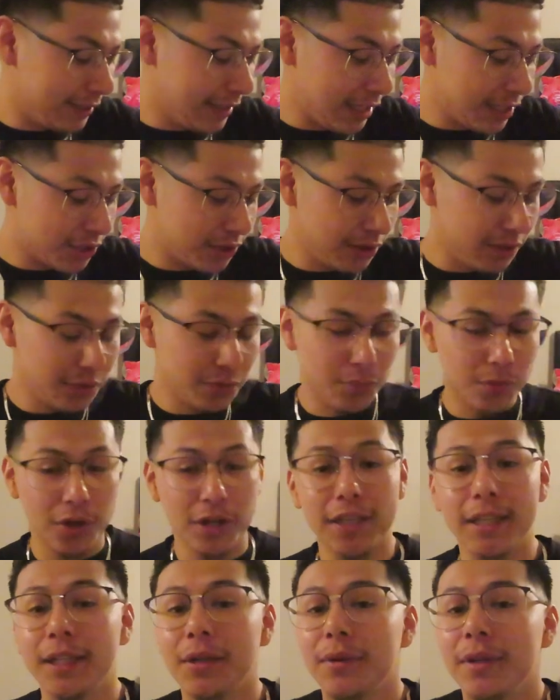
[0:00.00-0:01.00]
is actually
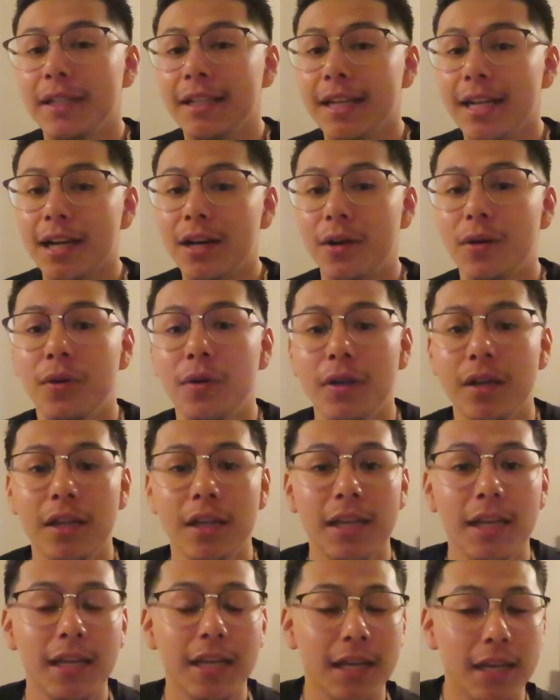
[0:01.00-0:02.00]
working right now
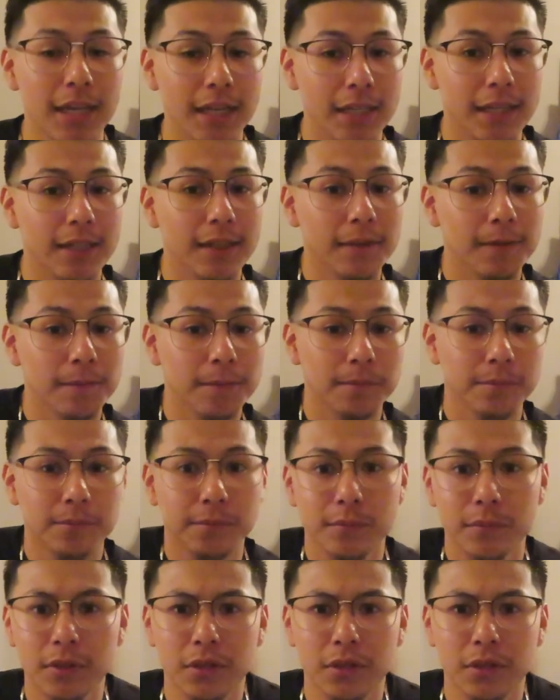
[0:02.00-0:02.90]
and